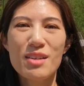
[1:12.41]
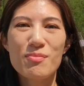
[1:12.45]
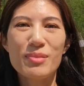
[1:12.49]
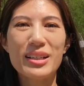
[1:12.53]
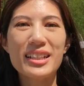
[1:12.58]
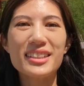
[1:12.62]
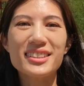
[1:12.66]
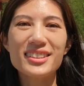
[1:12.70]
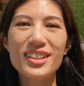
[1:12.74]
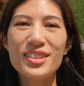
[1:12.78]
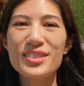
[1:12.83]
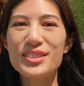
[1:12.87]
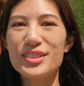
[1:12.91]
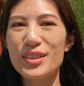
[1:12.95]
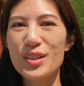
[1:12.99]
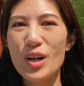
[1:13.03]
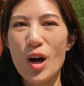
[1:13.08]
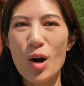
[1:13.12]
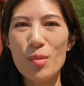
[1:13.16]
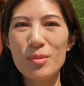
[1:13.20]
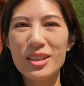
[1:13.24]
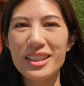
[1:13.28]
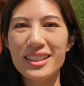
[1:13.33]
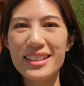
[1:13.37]
but it's also
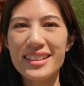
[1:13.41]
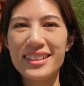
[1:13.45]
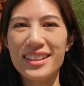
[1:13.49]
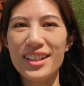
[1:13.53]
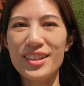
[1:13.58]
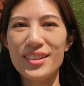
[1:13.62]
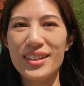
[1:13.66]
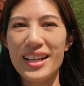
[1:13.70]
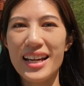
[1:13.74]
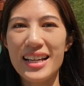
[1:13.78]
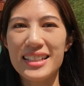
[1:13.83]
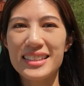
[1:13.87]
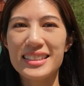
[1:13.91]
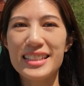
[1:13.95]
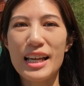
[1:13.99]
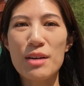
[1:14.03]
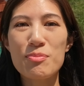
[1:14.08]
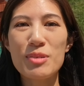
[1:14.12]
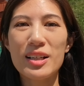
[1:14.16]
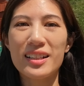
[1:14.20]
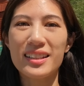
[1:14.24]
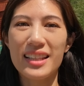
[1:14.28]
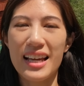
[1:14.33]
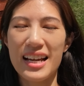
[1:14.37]
commonly known as
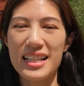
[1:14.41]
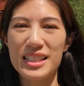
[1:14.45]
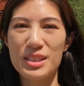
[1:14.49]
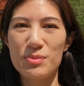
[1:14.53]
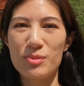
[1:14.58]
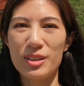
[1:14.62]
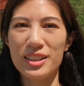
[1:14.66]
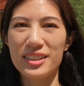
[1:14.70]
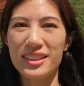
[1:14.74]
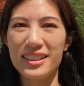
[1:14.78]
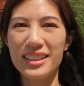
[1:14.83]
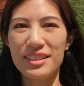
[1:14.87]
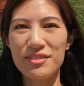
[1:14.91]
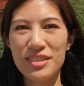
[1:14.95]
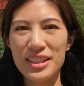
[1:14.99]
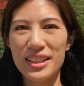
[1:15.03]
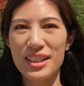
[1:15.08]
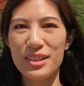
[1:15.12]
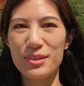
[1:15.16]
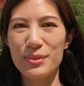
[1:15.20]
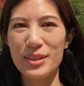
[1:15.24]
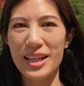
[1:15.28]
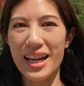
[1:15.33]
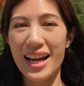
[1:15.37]
Sapa Glass Bridge, even
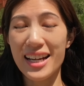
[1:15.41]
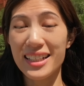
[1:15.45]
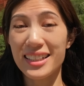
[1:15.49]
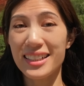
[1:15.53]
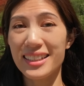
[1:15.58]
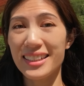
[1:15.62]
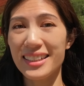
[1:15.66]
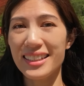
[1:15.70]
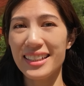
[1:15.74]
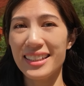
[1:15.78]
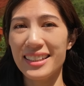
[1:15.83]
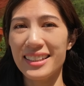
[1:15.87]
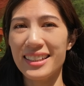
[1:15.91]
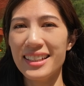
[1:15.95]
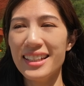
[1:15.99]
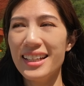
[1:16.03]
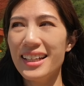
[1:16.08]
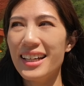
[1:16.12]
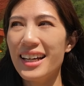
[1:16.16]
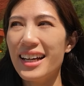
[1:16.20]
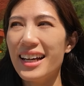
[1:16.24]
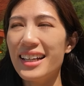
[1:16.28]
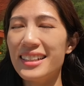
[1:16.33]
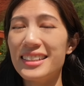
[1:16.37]
though we're actually in
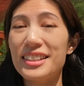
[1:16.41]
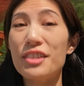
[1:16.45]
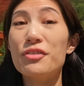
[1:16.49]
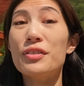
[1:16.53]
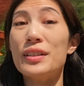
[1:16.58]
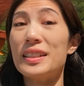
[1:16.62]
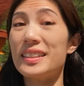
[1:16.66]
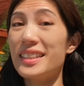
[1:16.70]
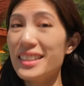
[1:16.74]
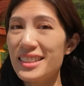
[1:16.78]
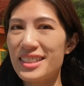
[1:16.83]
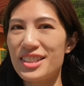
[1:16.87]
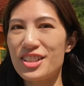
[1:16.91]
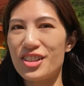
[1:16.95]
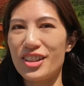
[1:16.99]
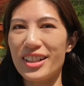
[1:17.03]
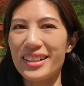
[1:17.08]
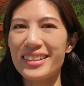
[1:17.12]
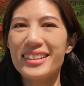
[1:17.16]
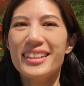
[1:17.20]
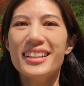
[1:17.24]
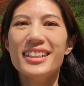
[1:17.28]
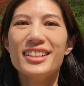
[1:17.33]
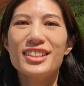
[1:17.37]
a different
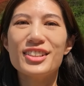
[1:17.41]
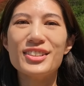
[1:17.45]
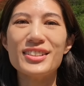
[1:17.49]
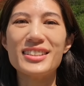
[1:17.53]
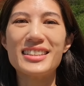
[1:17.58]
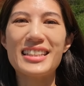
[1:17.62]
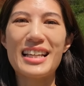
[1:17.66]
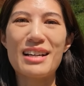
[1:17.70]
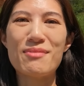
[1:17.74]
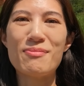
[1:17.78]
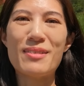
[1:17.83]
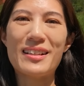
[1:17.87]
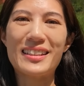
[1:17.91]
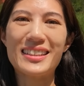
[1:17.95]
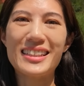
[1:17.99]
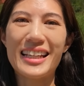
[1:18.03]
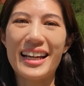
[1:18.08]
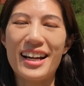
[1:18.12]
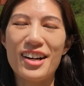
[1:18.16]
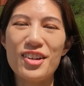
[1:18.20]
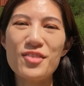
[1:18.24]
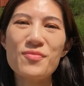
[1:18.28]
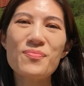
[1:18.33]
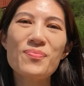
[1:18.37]
district to Sapa
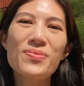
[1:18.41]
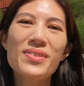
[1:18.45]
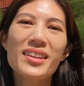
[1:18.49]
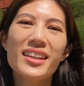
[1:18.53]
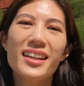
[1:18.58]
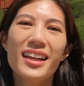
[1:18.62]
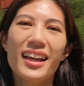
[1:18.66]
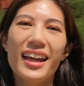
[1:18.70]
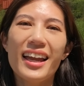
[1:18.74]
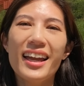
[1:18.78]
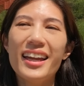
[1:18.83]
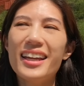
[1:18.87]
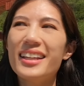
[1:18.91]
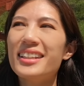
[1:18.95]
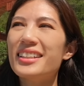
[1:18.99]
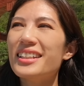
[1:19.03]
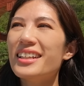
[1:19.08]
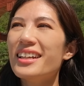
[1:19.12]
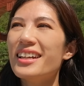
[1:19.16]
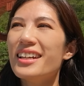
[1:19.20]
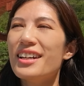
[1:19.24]
town. And